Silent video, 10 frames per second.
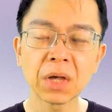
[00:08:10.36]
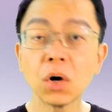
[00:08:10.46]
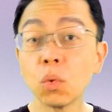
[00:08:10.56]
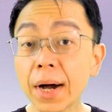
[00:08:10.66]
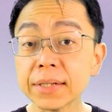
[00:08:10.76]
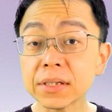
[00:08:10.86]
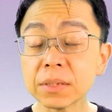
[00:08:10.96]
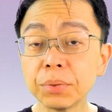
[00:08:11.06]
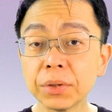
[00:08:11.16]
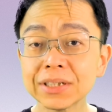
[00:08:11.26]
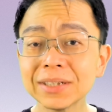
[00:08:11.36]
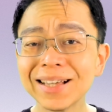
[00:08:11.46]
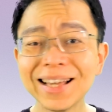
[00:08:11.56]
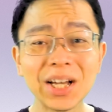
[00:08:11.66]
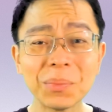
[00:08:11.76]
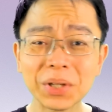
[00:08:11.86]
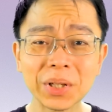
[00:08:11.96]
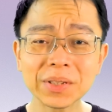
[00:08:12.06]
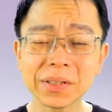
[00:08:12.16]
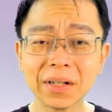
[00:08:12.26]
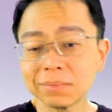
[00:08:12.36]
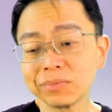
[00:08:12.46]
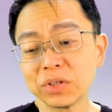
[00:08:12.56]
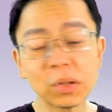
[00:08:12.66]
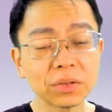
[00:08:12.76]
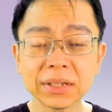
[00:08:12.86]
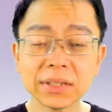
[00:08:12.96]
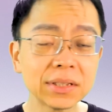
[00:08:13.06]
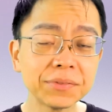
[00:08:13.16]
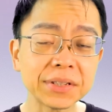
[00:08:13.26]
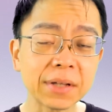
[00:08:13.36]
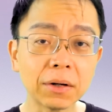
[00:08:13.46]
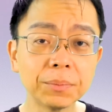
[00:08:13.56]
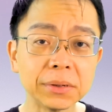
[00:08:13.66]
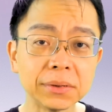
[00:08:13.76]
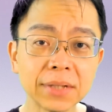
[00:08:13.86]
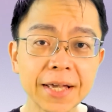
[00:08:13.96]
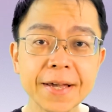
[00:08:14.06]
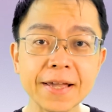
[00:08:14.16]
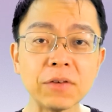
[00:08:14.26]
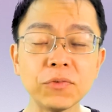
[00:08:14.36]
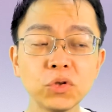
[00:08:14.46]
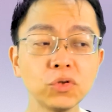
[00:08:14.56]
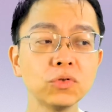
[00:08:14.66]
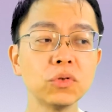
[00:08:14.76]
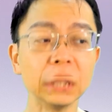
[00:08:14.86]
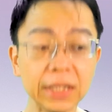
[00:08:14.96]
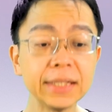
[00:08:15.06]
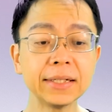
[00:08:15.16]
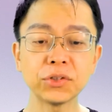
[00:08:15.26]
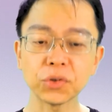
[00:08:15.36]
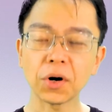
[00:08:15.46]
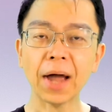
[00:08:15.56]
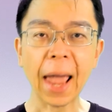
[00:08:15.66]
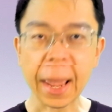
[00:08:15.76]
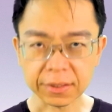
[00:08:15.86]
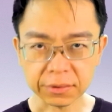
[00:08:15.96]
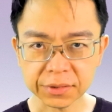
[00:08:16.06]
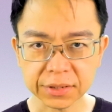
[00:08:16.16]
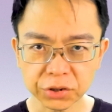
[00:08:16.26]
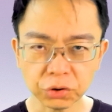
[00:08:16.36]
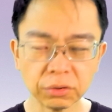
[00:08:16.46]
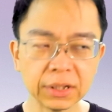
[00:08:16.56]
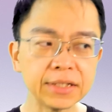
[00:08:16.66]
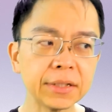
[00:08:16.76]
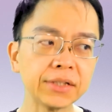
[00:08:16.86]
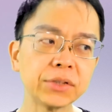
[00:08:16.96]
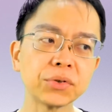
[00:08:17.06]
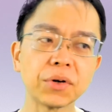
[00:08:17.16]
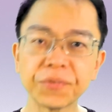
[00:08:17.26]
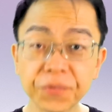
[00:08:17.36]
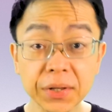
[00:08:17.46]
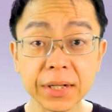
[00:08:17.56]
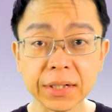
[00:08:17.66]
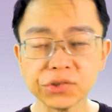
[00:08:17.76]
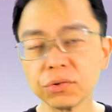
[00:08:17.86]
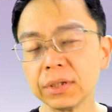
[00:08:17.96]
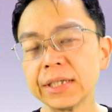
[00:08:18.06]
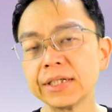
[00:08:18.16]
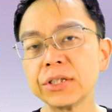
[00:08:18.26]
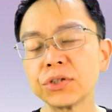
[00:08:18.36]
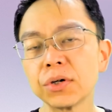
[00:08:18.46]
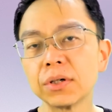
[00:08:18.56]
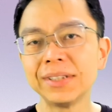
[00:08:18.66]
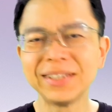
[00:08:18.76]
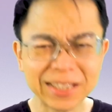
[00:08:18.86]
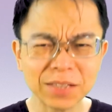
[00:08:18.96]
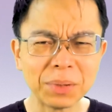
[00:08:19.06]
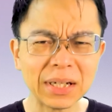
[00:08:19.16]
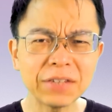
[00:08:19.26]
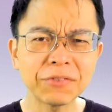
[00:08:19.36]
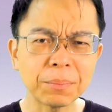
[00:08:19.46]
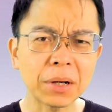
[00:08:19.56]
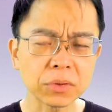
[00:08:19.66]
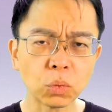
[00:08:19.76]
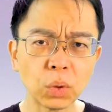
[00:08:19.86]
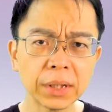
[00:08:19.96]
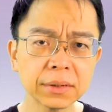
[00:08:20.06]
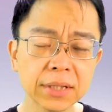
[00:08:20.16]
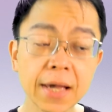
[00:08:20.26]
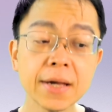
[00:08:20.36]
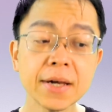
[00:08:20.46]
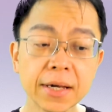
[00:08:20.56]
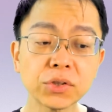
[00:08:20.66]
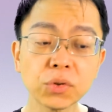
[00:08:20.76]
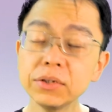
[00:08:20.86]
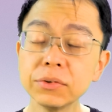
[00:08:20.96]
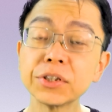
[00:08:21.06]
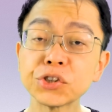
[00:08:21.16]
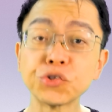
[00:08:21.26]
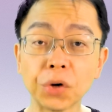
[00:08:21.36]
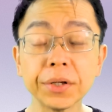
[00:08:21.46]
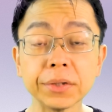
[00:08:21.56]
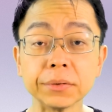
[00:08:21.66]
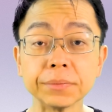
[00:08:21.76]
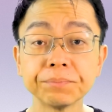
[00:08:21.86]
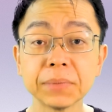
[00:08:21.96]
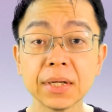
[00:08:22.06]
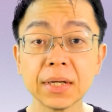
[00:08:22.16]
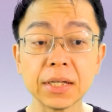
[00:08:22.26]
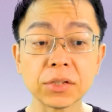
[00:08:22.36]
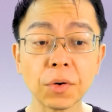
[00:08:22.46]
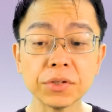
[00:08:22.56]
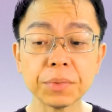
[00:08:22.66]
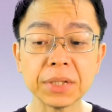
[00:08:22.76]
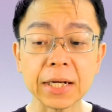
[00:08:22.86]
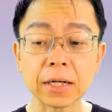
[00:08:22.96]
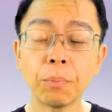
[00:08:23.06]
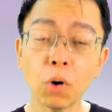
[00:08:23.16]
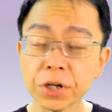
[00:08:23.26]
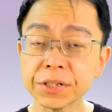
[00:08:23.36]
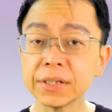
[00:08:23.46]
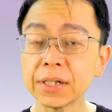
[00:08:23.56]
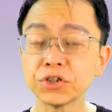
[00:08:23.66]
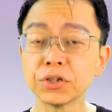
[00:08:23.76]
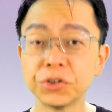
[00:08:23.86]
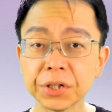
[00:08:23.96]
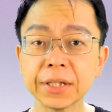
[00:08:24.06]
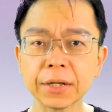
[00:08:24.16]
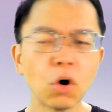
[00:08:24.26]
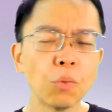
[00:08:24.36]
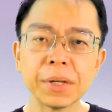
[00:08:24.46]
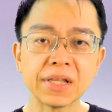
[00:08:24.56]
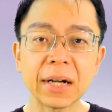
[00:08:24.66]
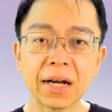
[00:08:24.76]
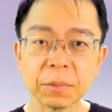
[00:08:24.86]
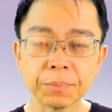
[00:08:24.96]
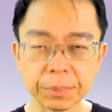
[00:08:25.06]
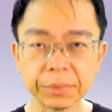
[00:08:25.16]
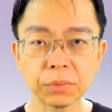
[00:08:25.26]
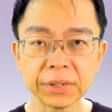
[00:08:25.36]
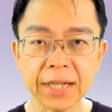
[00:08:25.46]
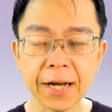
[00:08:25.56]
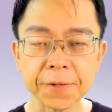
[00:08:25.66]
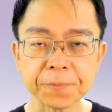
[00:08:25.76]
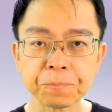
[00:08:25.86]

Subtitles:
Why is this important? Because the alternative is terrible. If you lean into your angst, you lean into your fears, you lean into your disbelief about the world, it's going to destroy you. It's going to be like a poison that you're drinking, hoping that other people will die.